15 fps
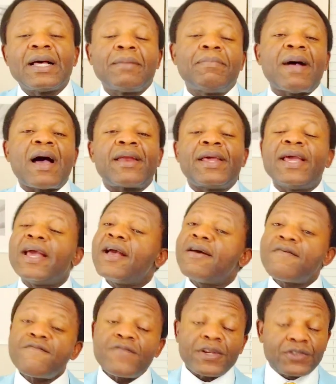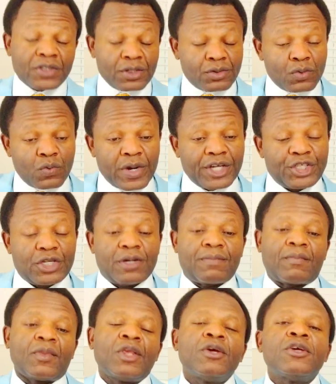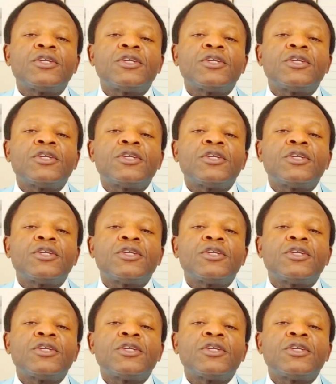about every situation,